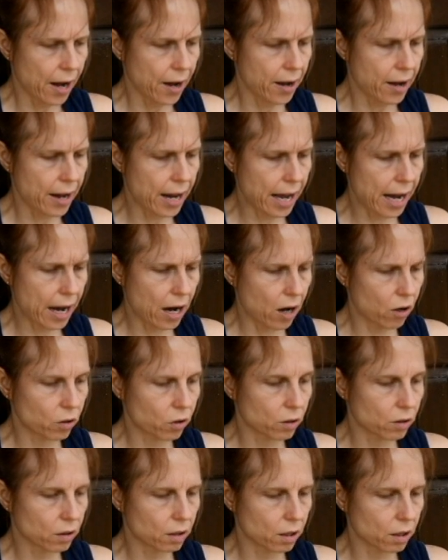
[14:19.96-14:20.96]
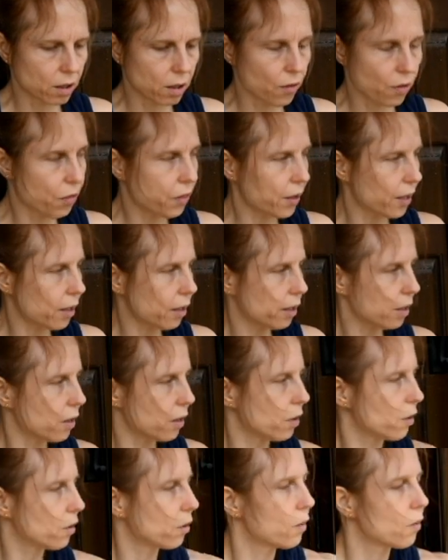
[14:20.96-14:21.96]
Now
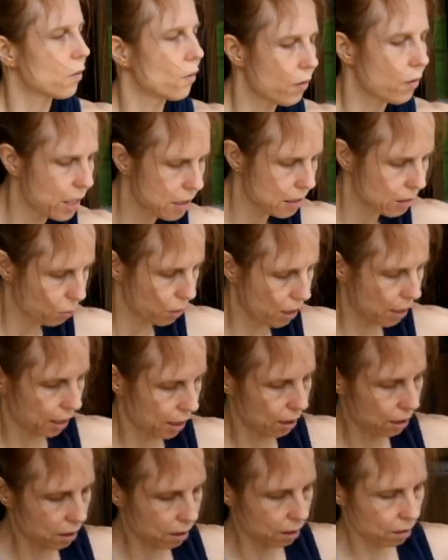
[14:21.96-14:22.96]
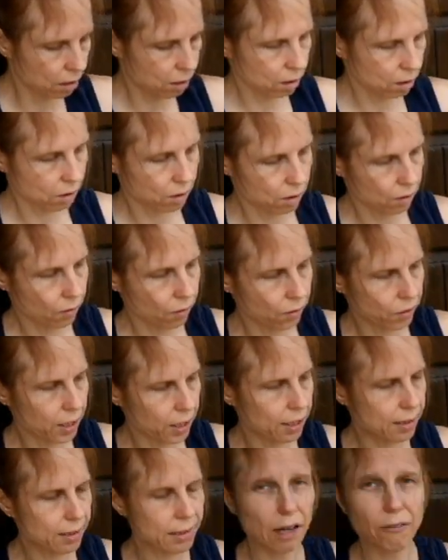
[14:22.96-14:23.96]
this one,
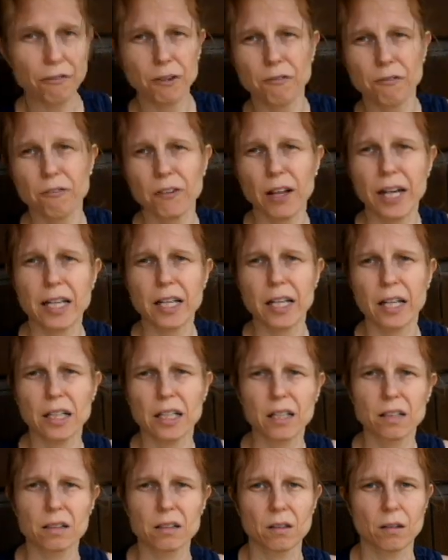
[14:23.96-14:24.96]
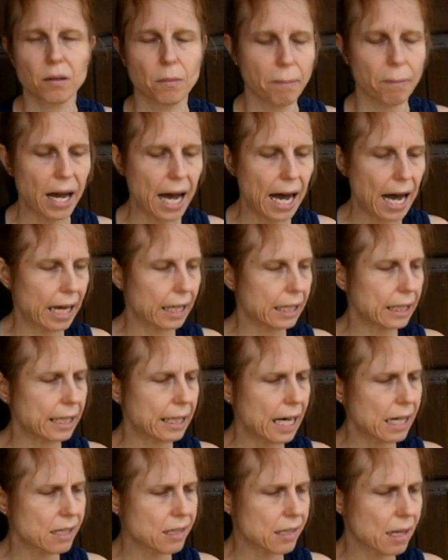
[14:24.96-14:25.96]
the self-inflating pad,
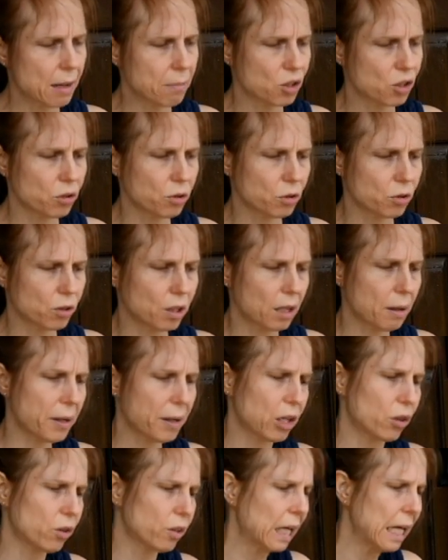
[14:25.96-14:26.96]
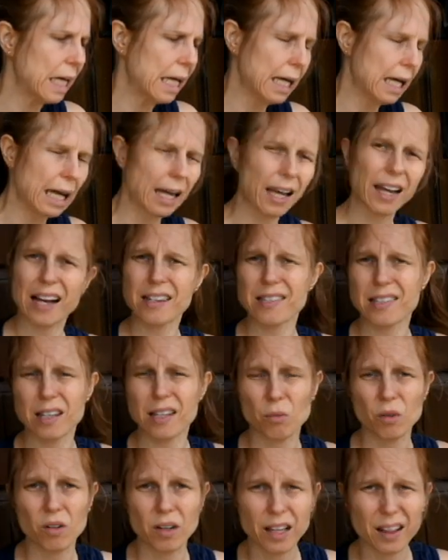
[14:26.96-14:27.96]
gets up to about less
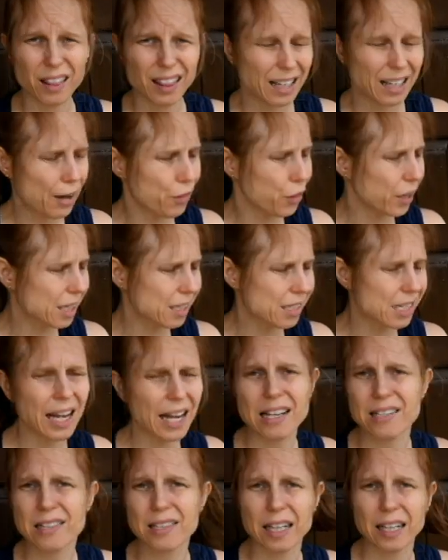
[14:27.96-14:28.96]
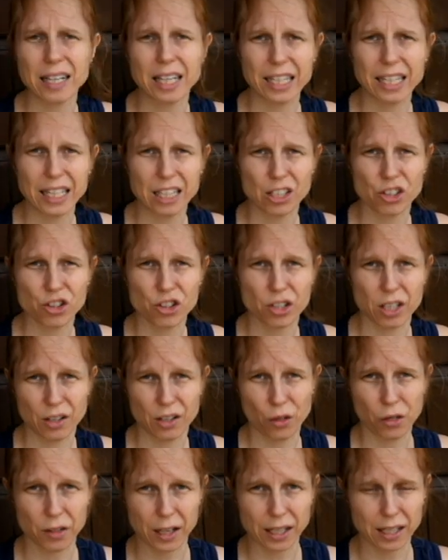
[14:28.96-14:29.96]
than, I think it's less than an inch
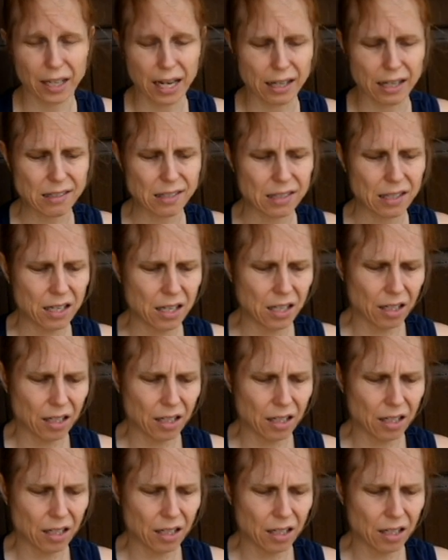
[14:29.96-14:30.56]
in thickness.